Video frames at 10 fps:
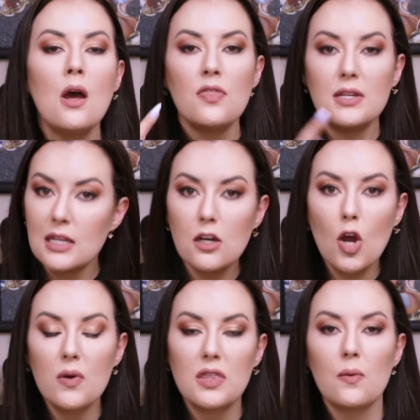they didn't know
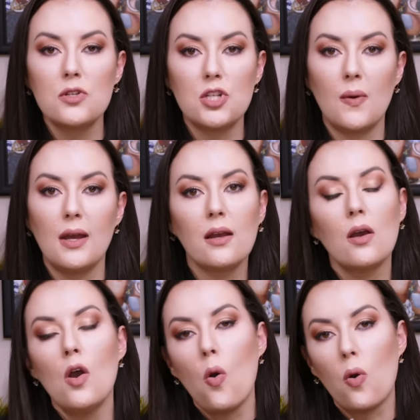what they were doing,
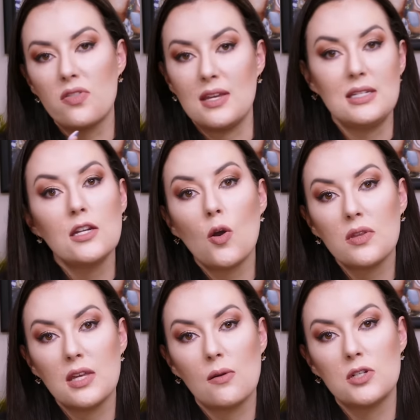or they did know
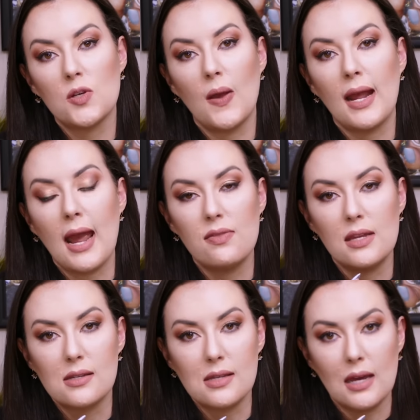what they were doing and they
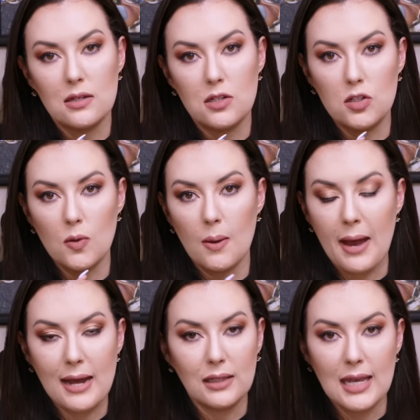decided to do it
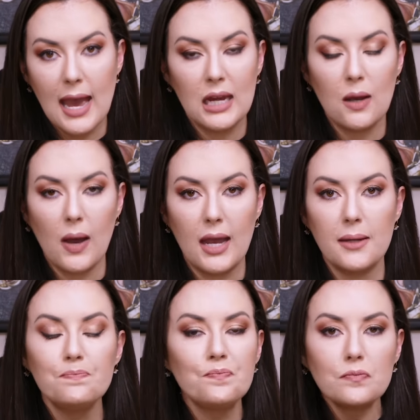badly
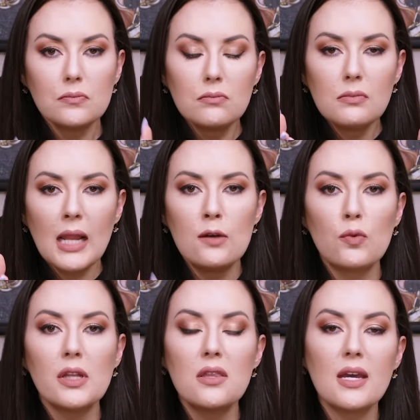anyway. And
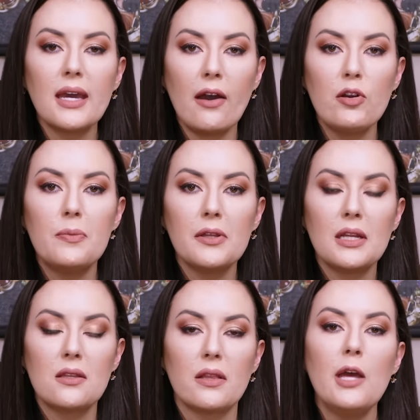really, the accountability
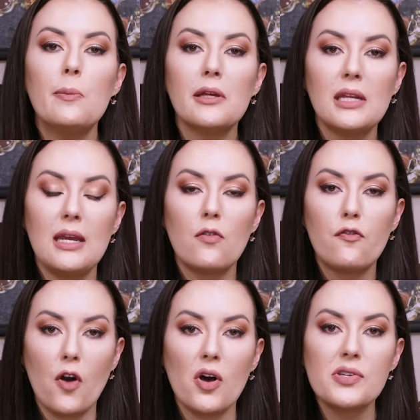and the liability
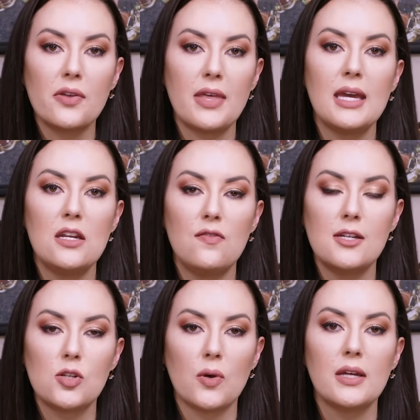falls on that
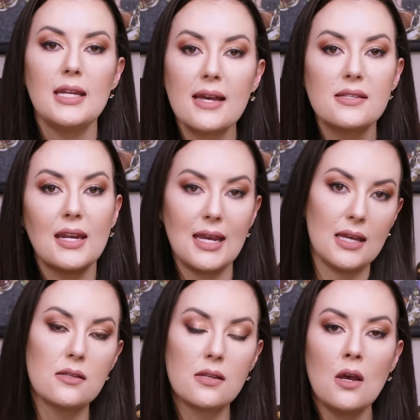individual. And yes, that
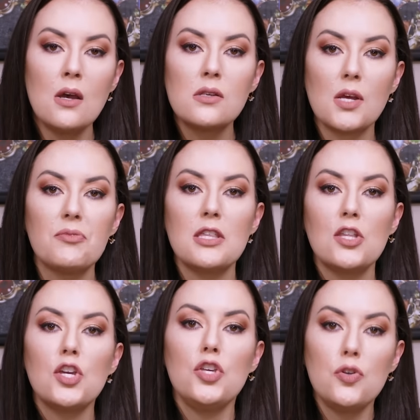is something
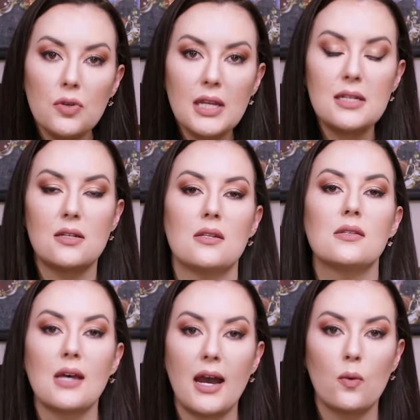that you need to
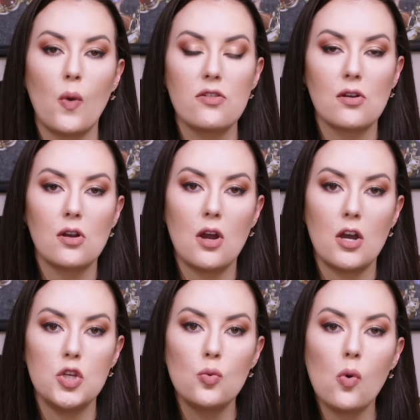decide whether or not
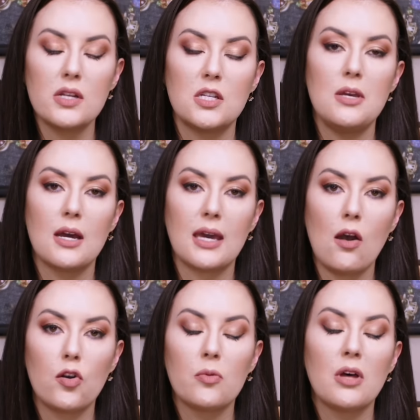you want to be
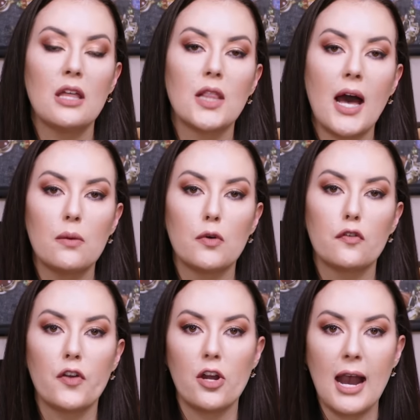accountable and liable
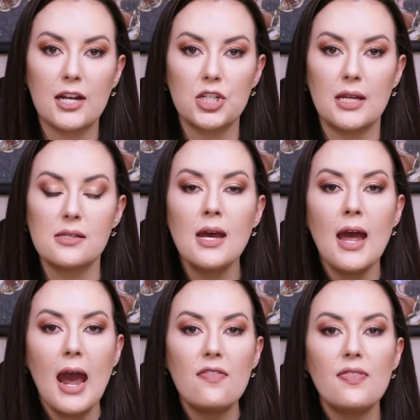for your actions.
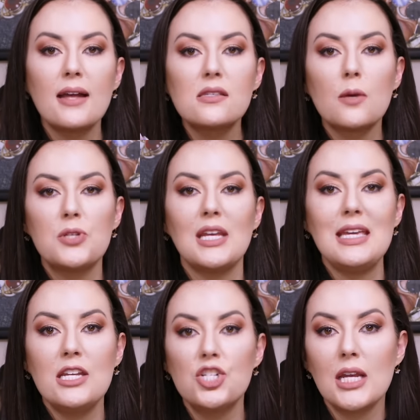And that's up to
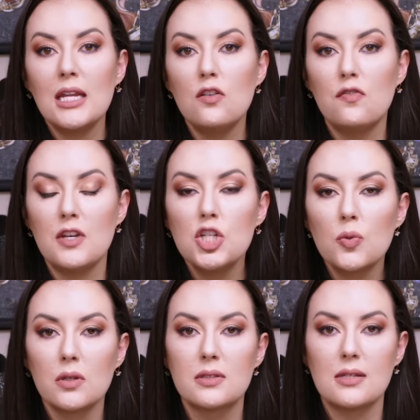each
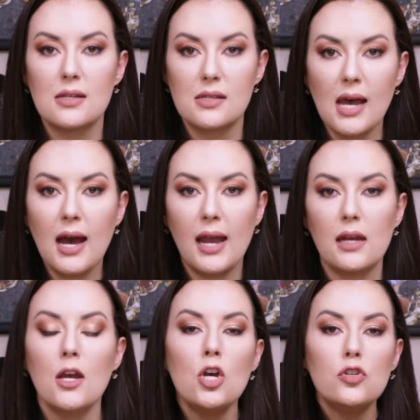individual to decide.
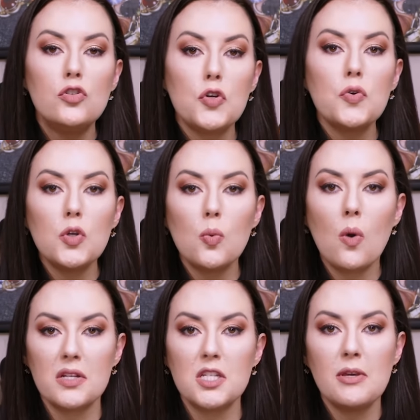Do you
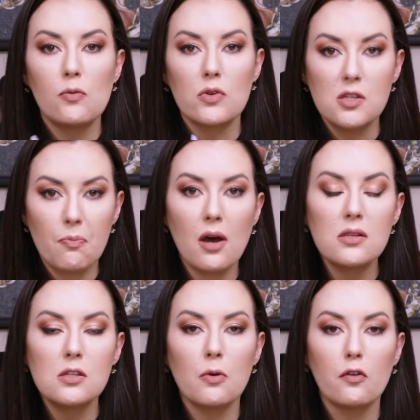want to be
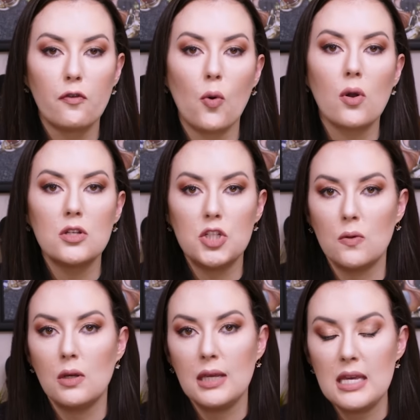responsible for
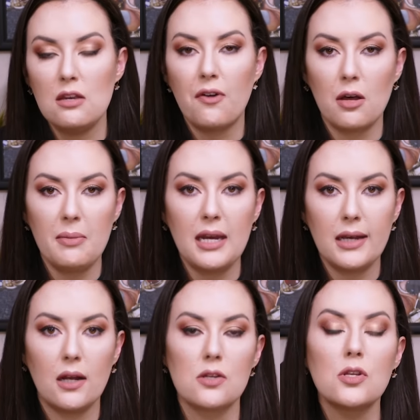doing e-file
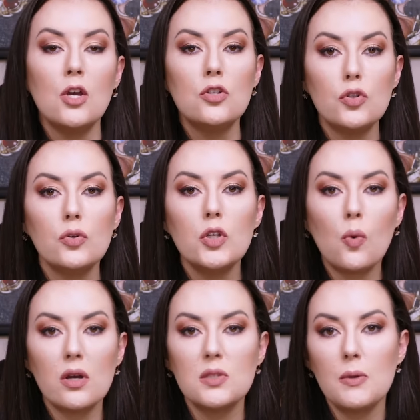manicures? Do you
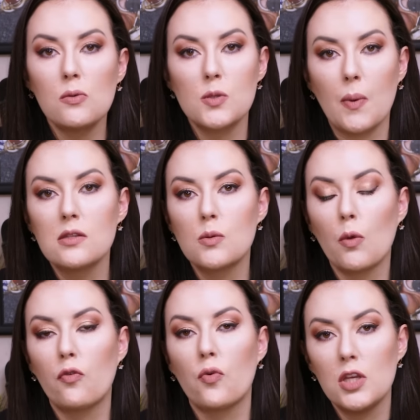want to be responsible
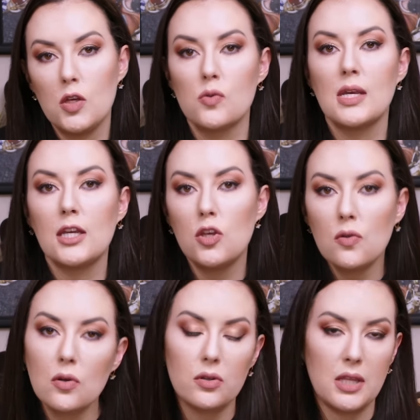for using
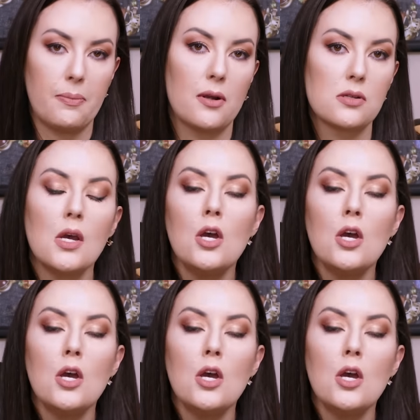cuticle nippers?